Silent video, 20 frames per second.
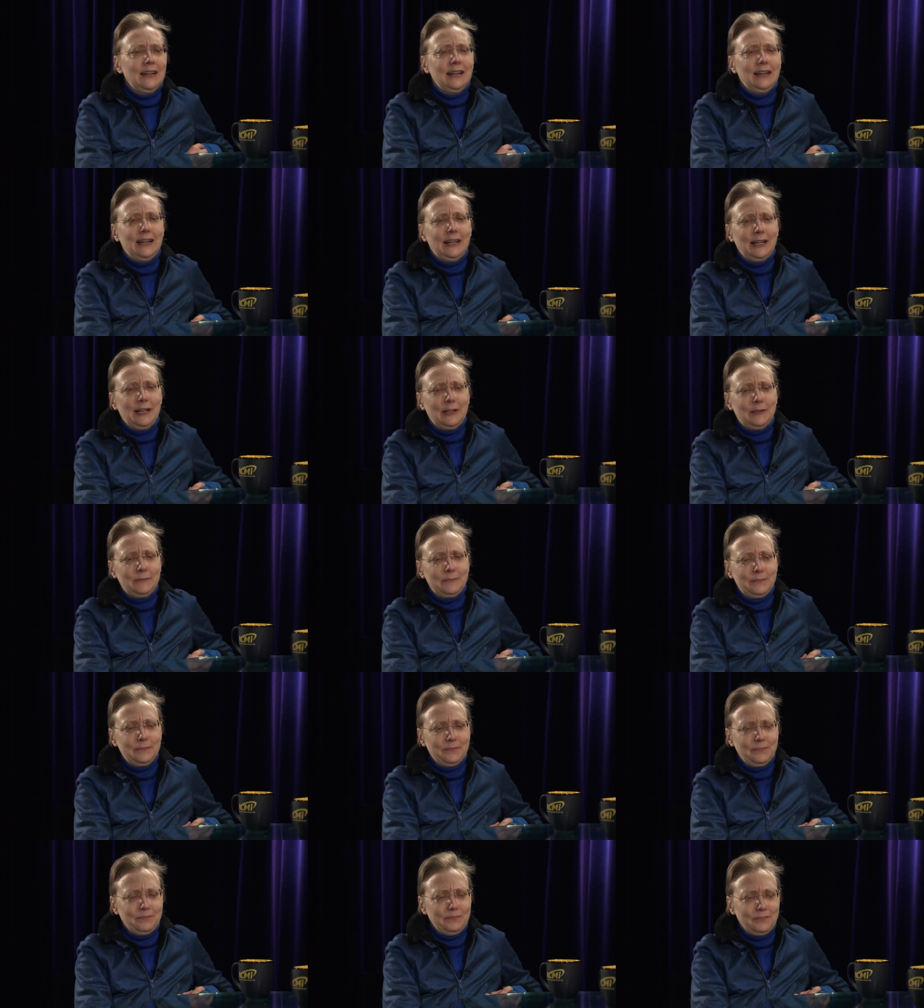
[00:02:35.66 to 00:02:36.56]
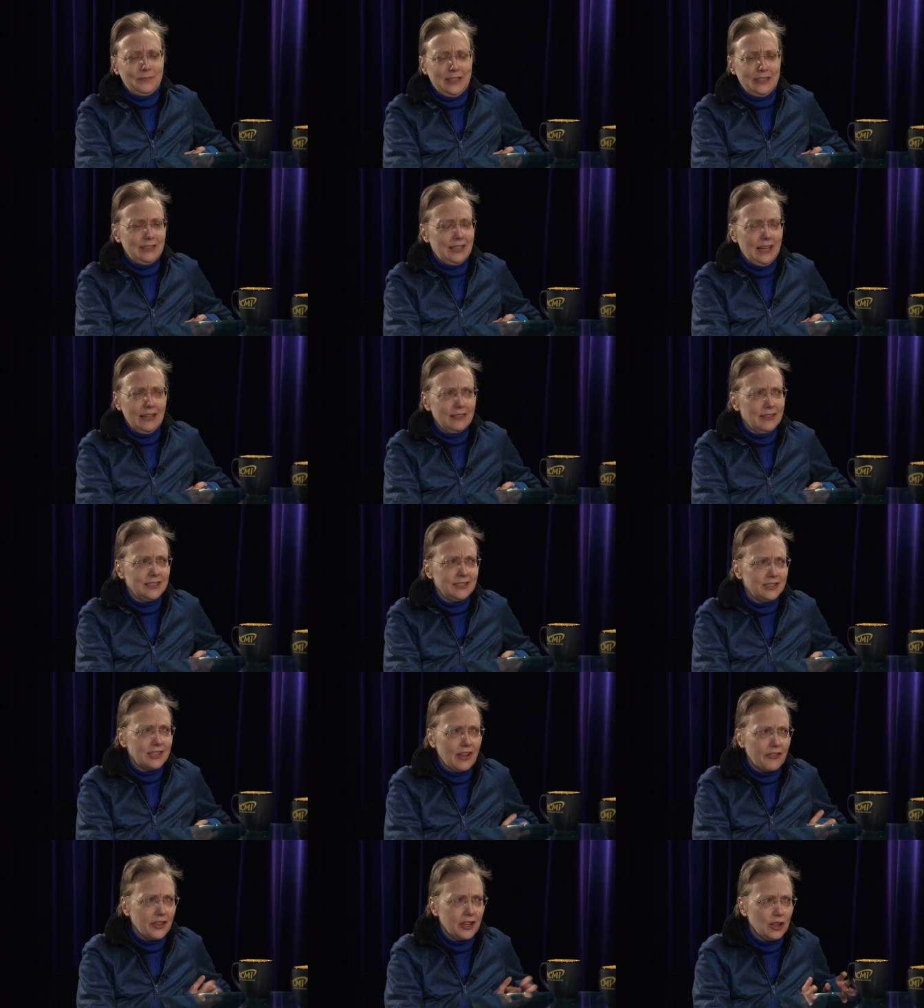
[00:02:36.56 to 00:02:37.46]
Um, at, at,
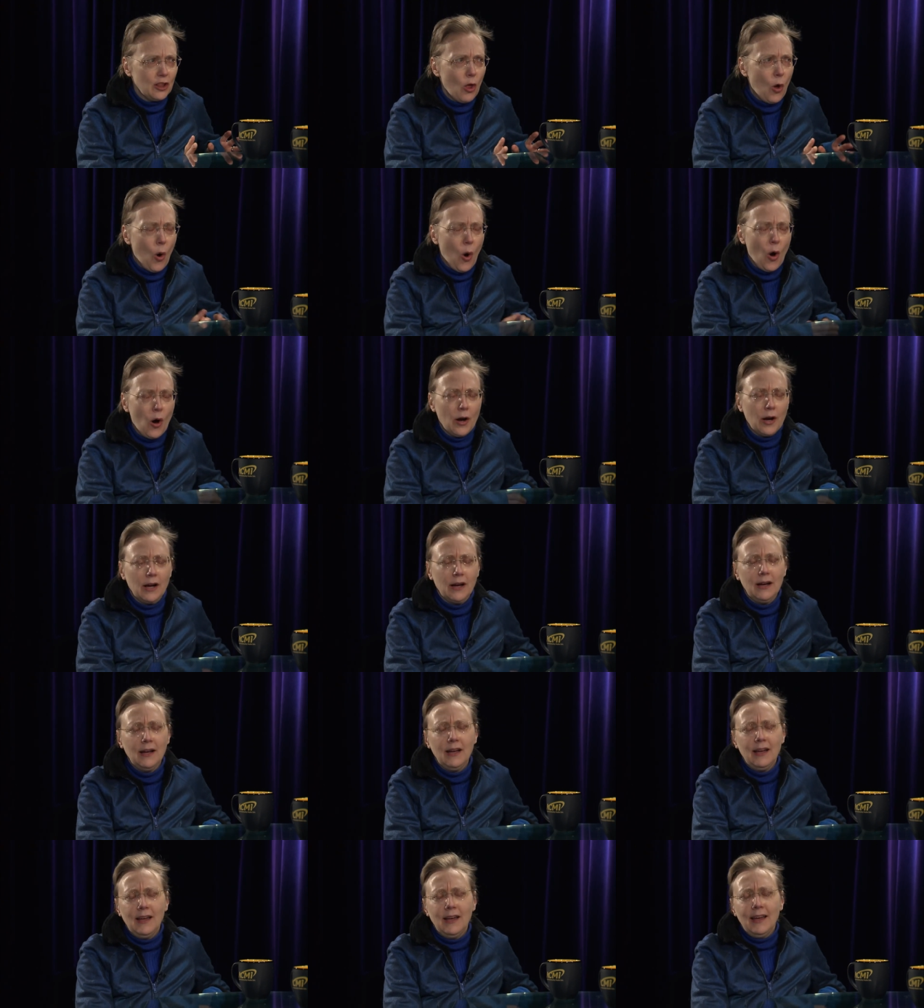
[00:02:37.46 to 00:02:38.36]
least nothing long.